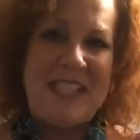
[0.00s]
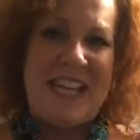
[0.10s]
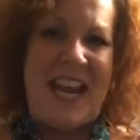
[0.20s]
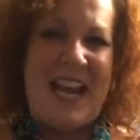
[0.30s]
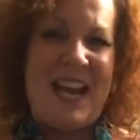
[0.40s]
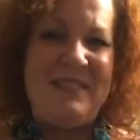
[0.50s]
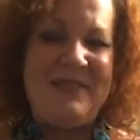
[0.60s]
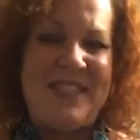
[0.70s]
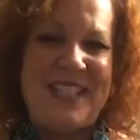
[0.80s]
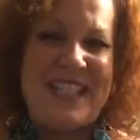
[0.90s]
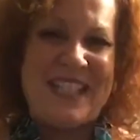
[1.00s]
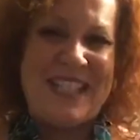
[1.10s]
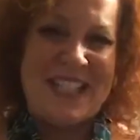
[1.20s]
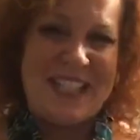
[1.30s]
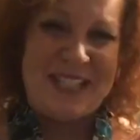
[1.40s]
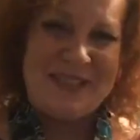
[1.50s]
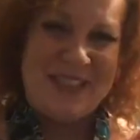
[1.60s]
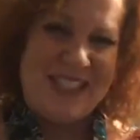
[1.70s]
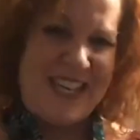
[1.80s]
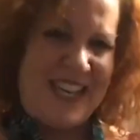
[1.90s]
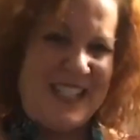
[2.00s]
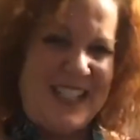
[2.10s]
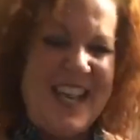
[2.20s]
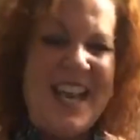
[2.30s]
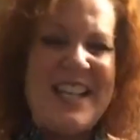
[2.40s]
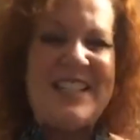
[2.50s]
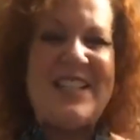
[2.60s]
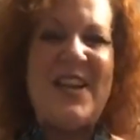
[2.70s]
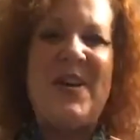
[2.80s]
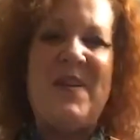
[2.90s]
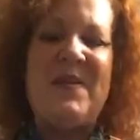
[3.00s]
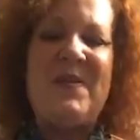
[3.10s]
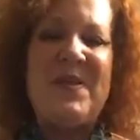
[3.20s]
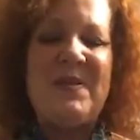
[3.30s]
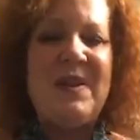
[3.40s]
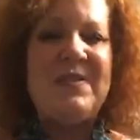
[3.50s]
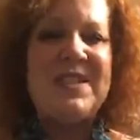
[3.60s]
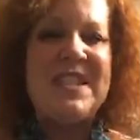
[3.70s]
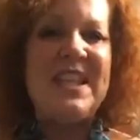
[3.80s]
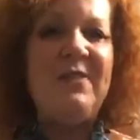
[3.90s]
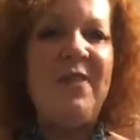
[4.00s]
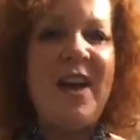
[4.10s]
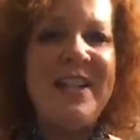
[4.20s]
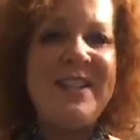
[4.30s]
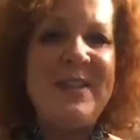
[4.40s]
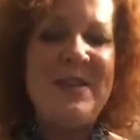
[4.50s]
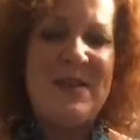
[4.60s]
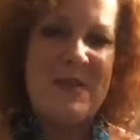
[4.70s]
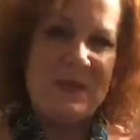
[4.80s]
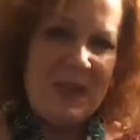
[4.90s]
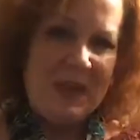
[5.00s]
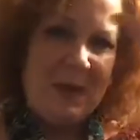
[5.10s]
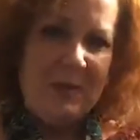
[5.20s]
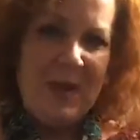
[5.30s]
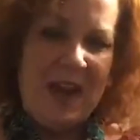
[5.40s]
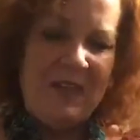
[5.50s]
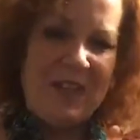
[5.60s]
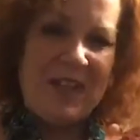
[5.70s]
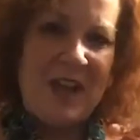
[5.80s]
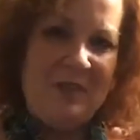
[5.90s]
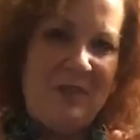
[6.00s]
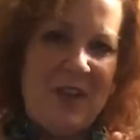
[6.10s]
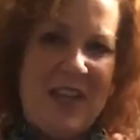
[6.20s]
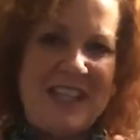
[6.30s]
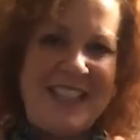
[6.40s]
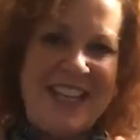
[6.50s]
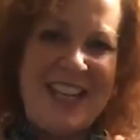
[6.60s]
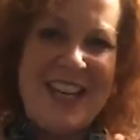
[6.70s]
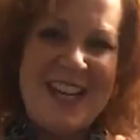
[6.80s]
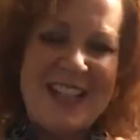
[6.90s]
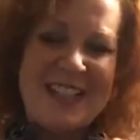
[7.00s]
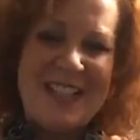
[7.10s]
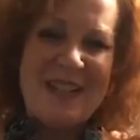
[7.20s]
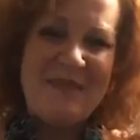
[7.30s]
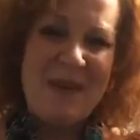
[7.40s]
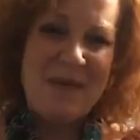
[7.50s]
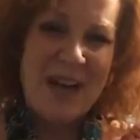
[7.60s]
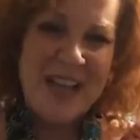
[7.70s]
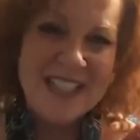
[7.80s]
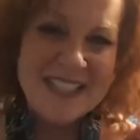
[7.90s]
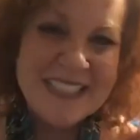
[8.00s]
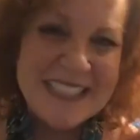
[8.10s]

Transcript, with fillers: today. I'm just a little bit tired. So, wherever today finds you, I hope you're having a lot of fun. Take care. Bye bye.